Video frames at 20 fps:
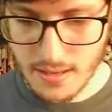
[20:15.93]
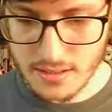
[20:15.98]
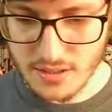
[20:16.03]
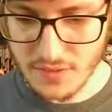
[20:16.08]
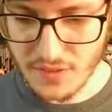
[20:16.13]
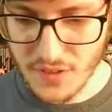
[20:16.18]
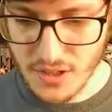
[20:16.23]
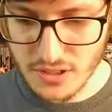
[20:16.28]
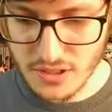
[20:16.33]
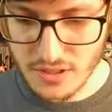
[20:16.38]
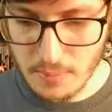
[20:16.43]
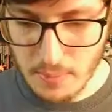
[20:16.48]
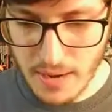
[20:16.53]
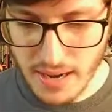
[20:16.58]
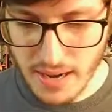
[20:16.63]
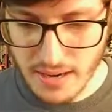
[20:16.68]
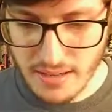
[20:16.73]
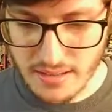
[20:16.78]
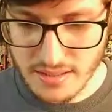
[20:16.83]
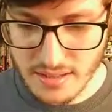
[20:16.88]
first
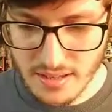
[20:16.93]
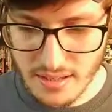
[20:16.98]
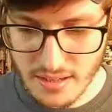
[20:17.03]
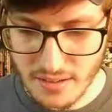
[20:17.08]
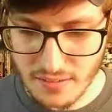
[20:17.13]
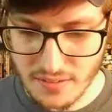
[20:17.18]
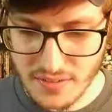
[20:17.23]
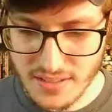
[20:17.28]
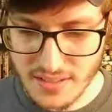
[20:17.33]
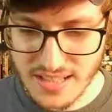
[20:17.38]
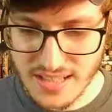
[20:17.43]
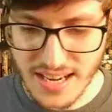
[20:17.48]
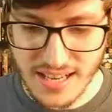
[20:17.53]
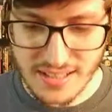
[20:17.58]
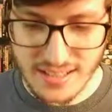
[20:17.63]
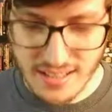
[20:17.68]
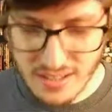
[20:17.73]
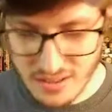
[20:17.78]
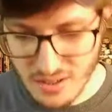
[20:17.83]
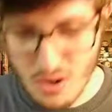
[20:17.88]
appearance of
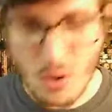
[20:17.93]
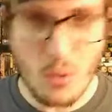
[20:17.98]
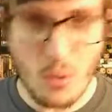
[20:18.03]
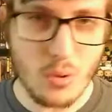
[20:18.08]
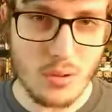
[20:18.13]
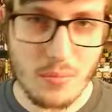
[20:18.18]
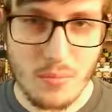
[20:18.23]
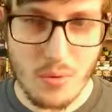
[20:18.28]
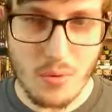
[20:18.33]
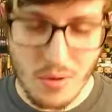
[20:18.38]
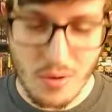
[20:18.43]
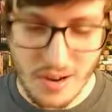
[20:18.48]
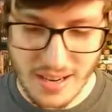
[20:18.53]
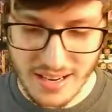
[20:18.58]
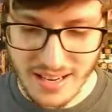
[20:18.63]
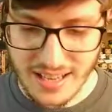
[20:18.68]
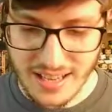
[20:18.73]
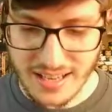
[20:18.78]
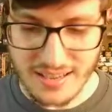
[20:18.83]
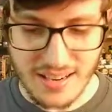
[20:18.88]
Sandy the Golden Boy
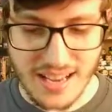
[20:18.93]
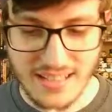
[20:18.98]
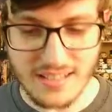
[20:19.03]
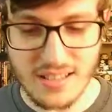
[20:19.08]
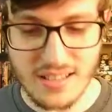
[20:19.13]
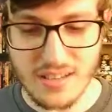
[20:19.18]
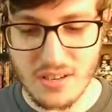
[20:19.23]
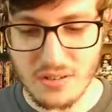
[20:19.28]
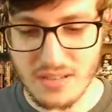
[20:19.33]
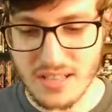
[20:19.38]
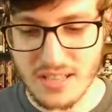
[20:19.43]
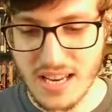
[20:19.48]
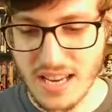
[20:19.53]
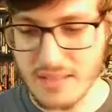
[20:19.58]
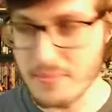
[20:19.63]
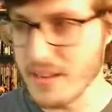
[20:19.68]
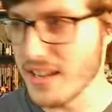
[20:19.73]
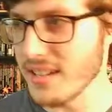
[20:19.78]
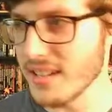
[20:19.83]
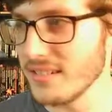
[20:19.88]
as the new
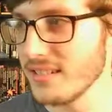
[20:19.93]
Sandman,